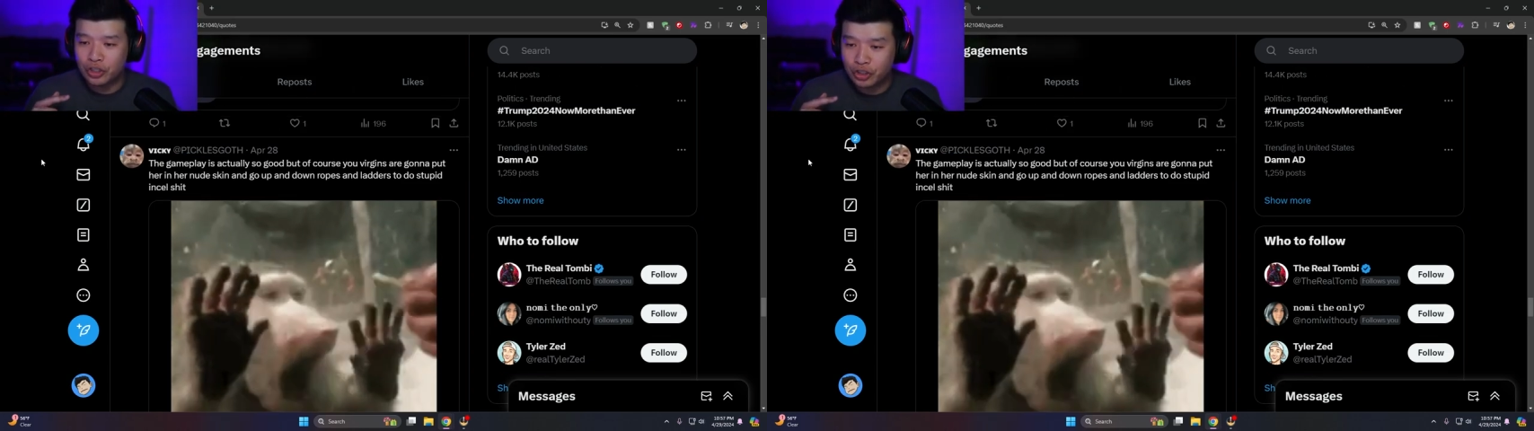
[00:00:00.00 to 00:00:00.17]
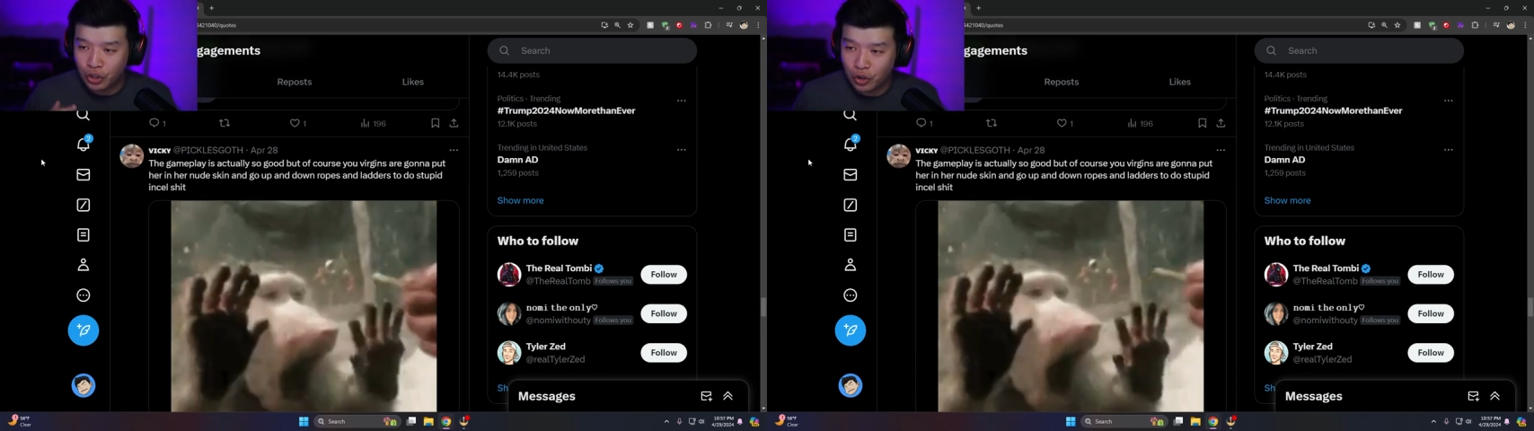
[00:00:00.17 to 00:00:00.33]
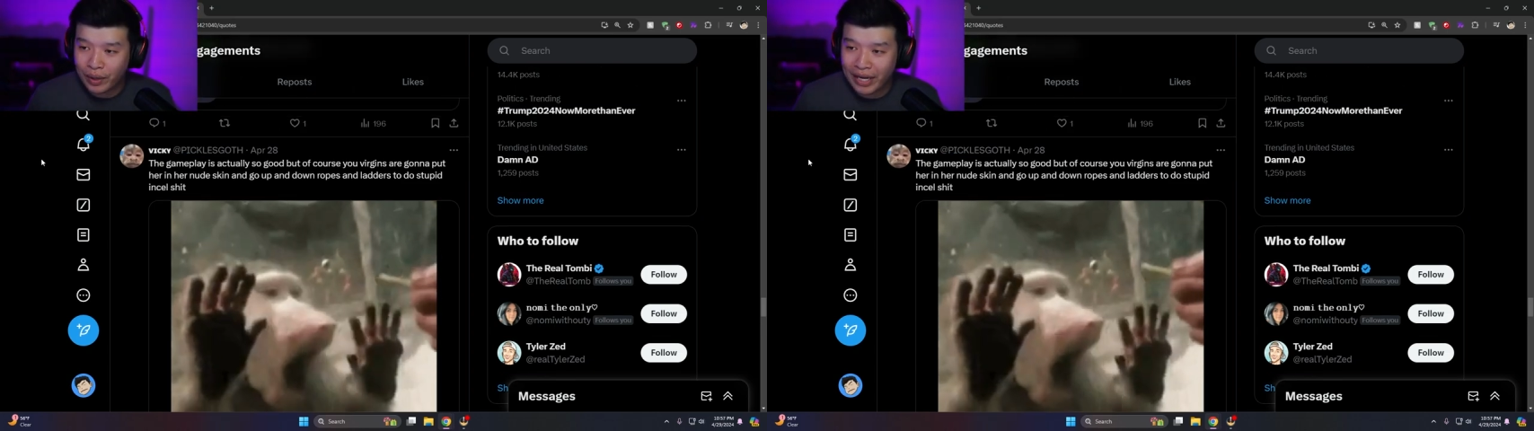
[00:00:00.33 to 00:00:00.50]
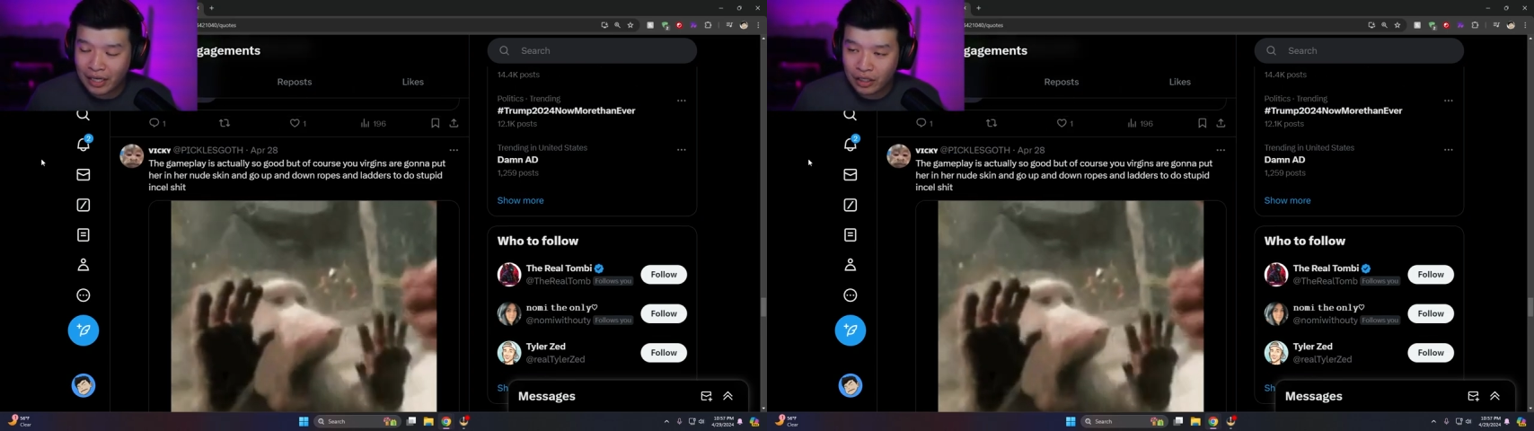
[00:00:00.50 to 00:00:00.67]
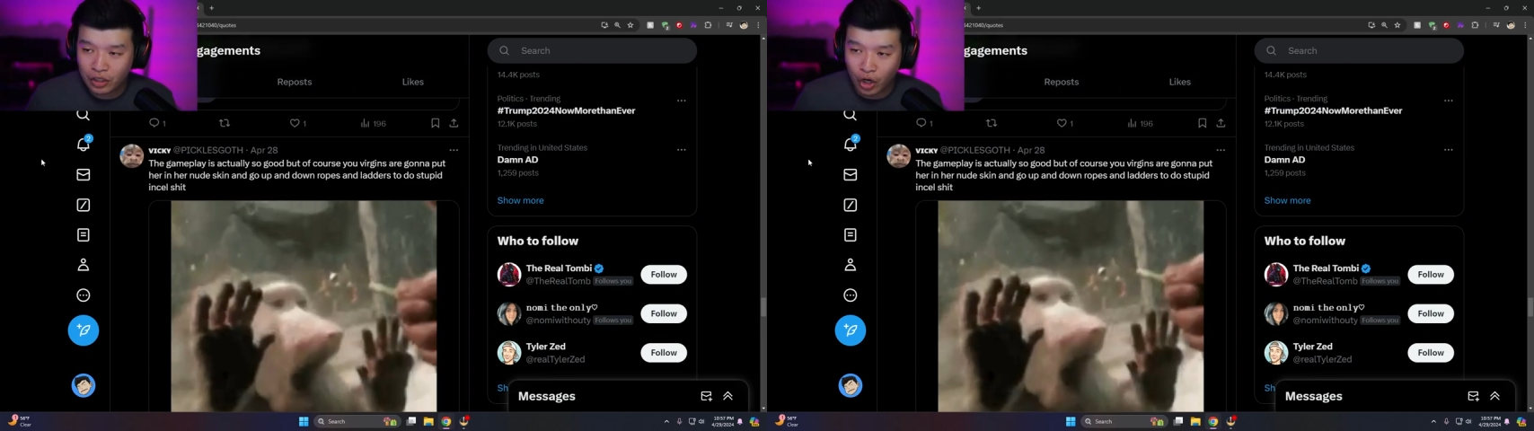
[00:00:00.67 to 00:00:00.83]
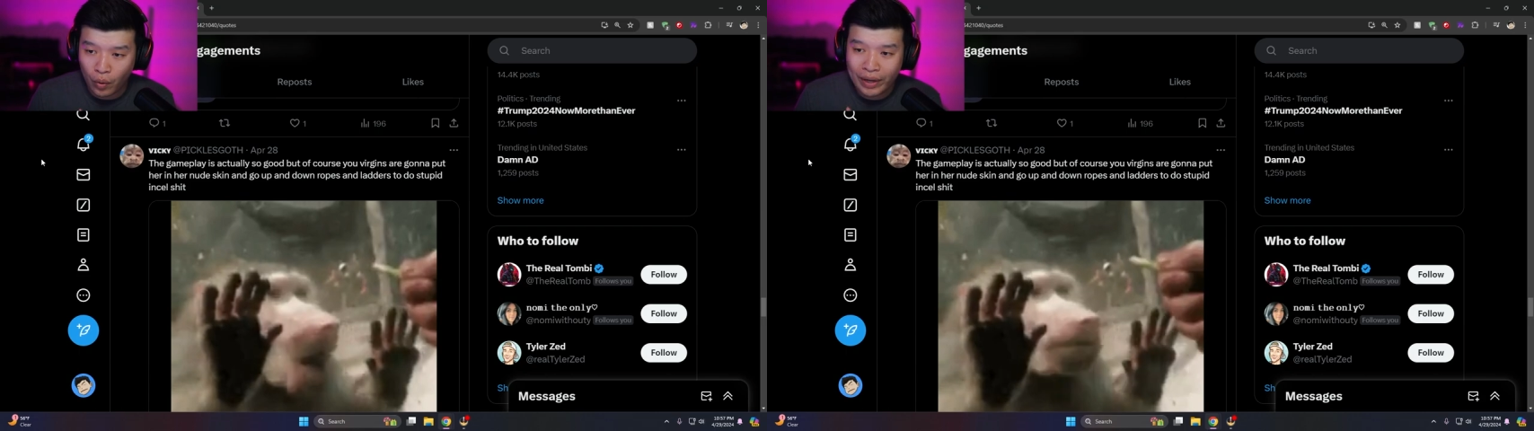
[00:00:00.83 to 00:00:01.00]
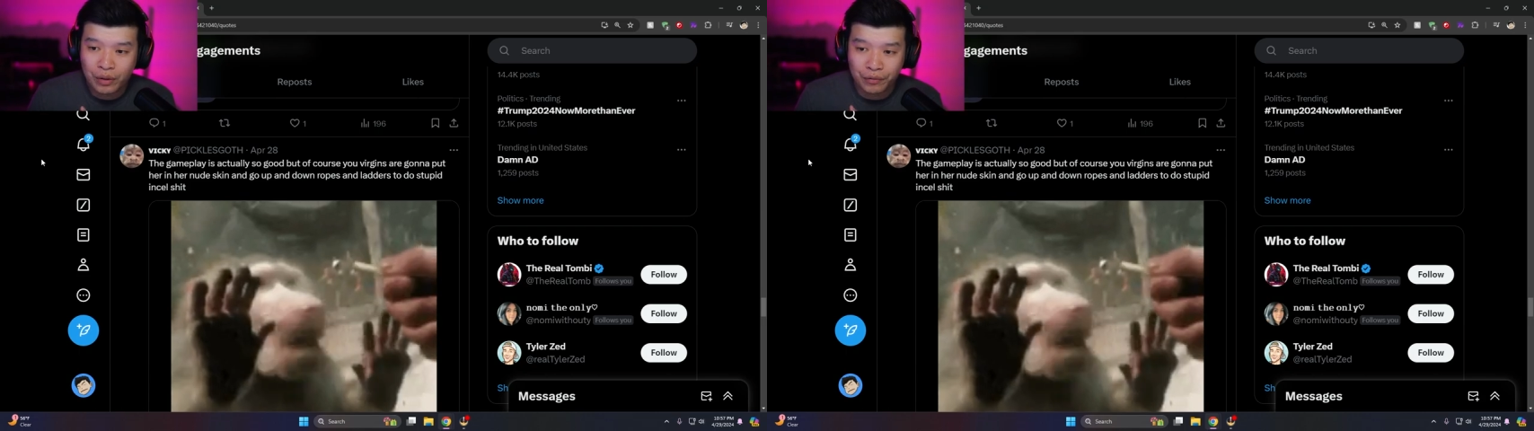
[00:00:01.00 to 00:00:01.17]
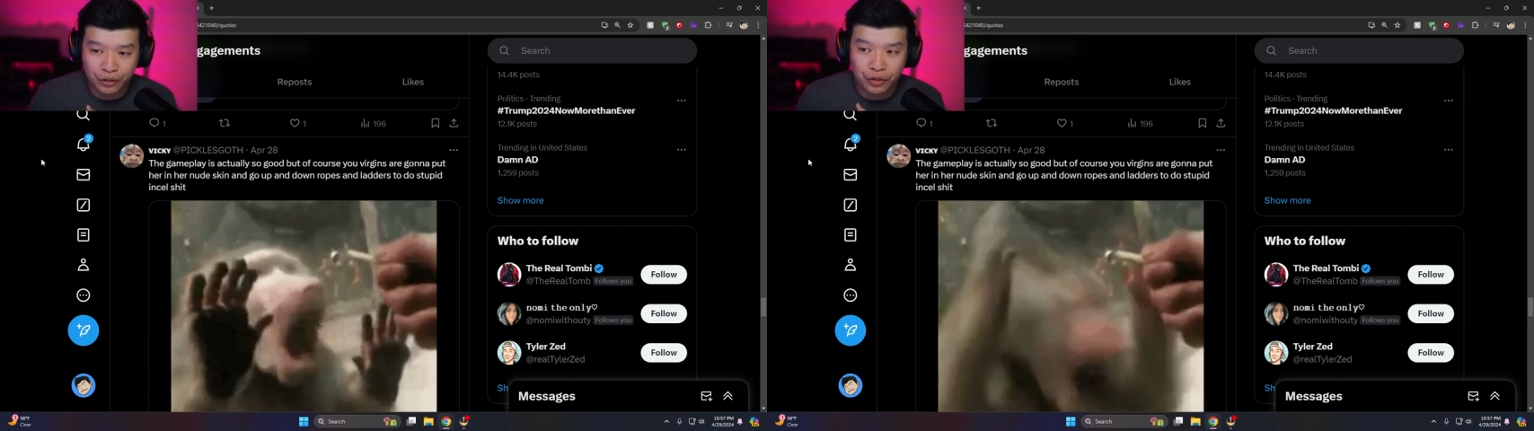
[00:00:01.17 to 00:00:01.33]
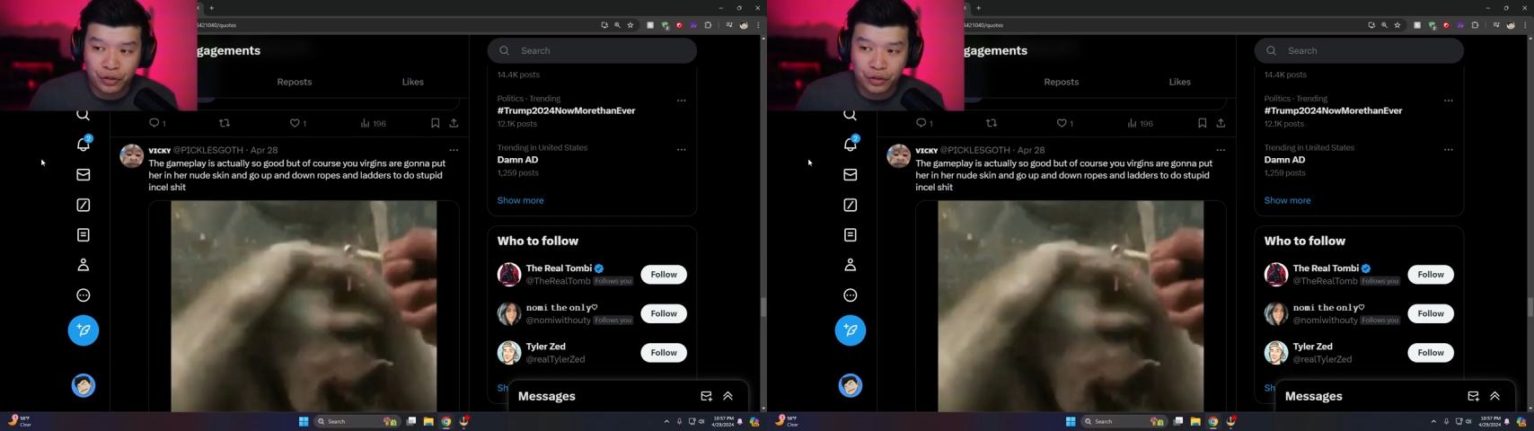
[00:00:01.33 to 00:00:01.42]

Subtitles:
going with the